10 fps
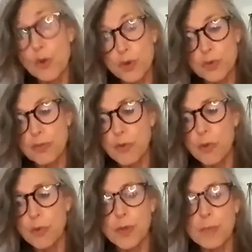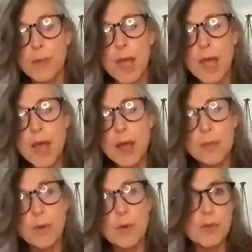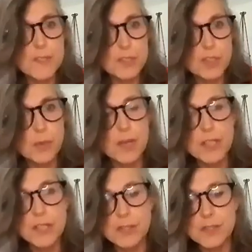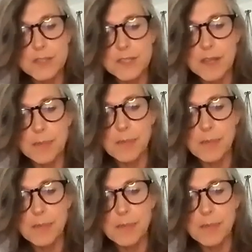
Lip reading: good for them, or situations